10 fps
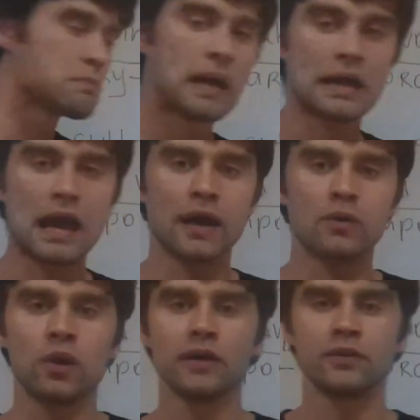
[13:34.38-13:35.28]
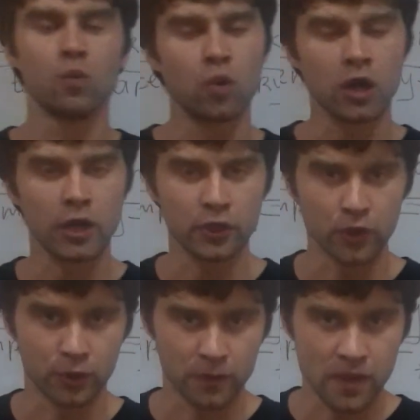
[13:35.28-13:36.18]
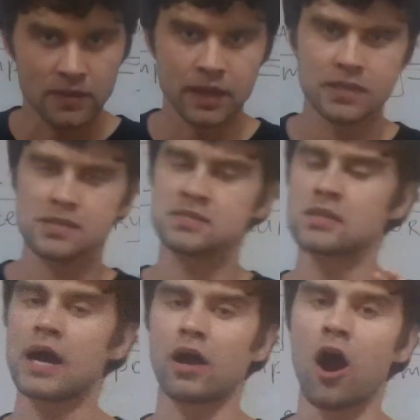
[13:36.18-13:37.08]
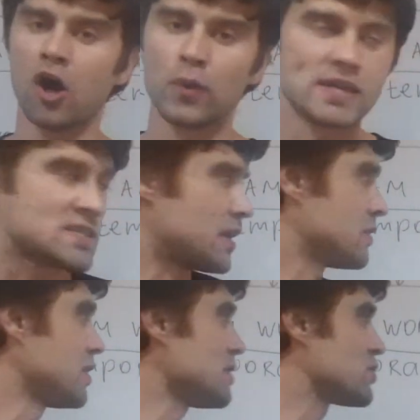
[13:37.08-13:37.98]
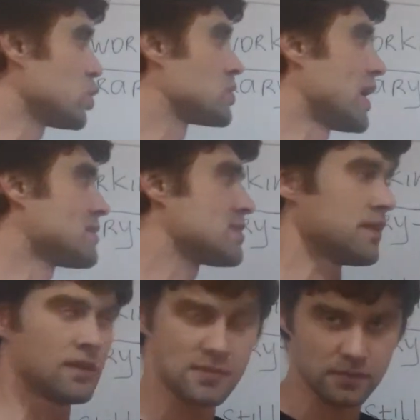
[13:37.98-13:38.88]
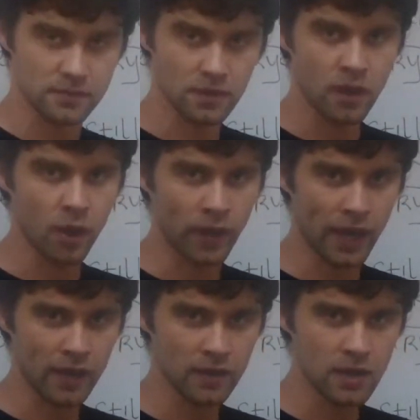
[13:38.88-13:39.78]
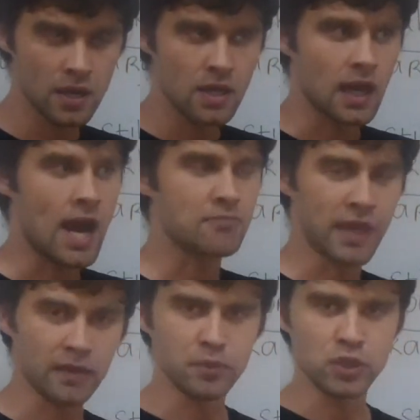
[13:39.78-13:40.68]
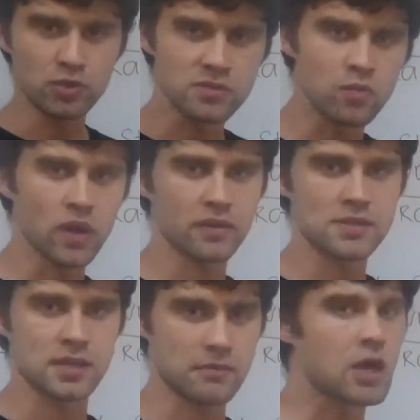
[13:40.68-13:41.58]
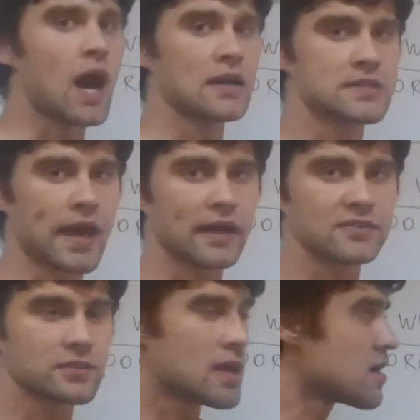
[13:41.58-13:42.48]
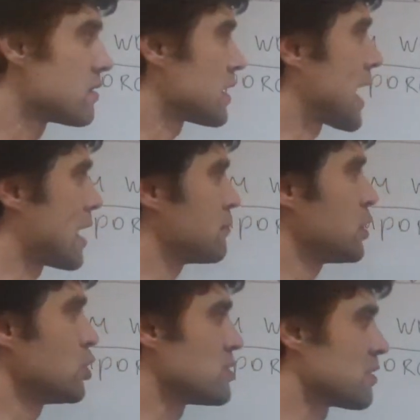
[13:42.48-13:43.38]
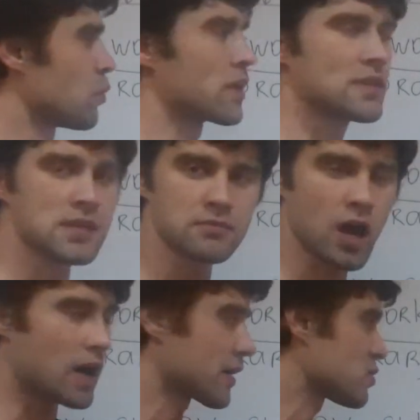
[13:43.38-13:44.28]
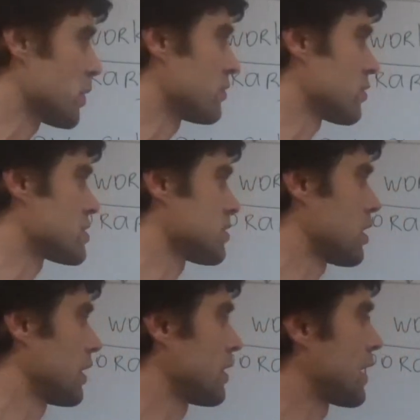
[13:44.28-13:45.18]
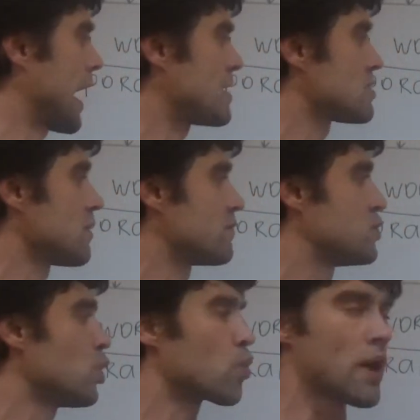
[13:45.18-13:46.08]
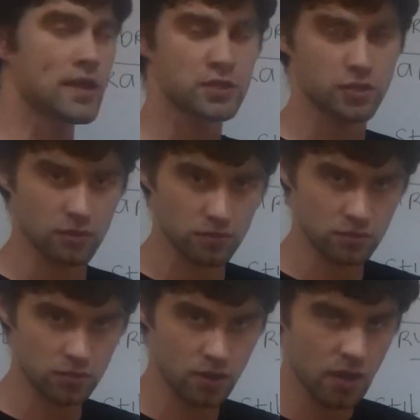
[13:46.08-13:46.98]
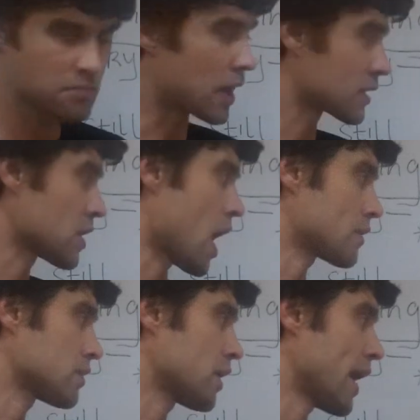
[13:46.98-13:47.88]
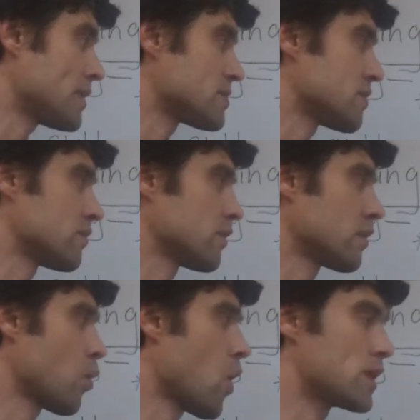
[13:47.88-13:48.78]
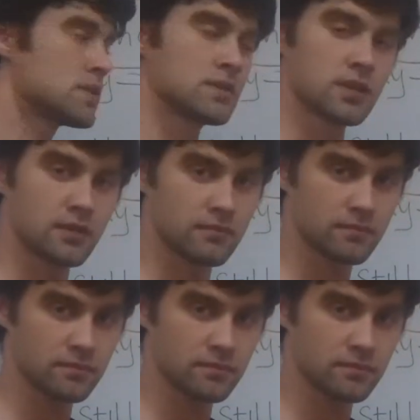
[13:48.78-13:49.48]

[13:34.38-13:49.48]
But I want to warn you that it's not always that these two tenses, okay, can be used in one and the same context. They can be used in one and the same context when there is a case of duration, but not the case of quantity.